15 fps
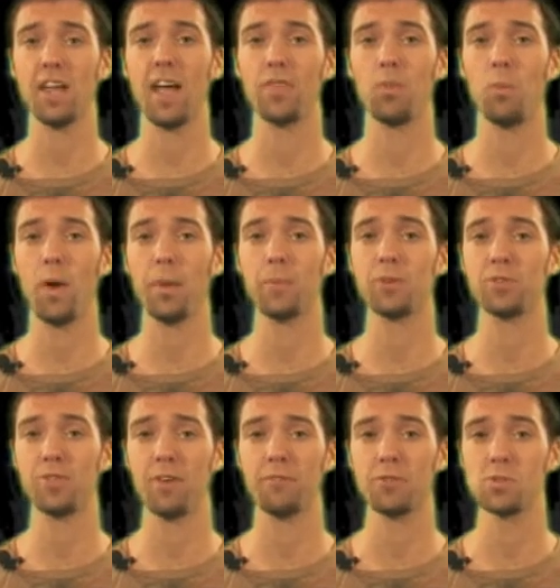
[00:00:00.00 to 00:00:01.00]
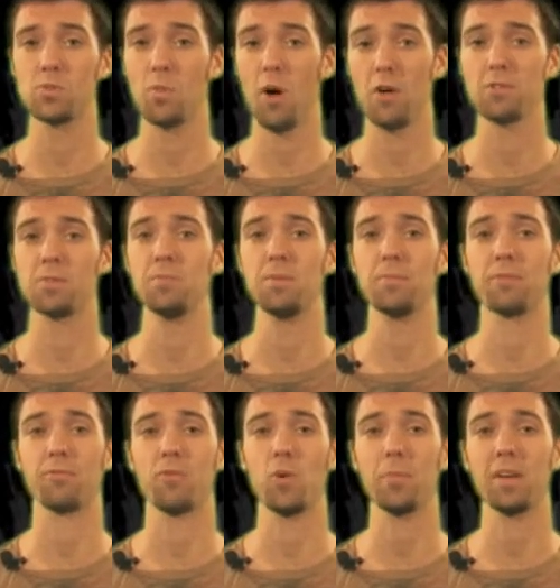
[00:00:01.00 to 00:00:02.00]
and the Wayward Drifters will also be
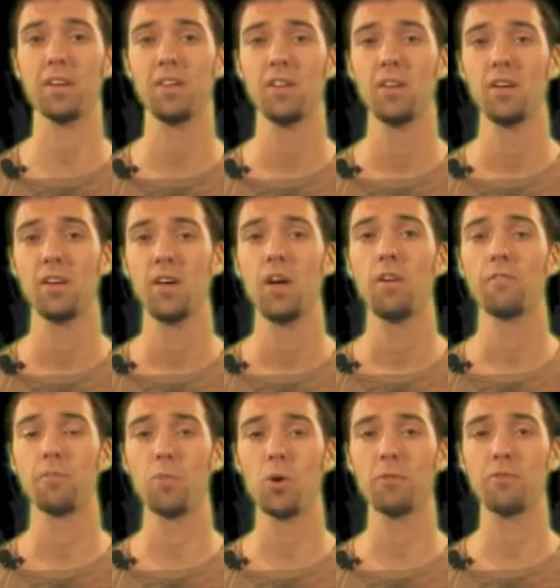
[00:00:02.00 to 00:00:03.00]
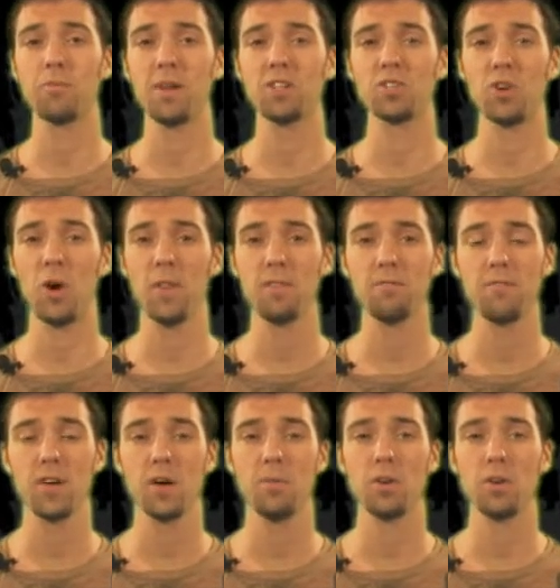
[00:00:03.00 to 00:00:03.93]
performing. For more information on the film,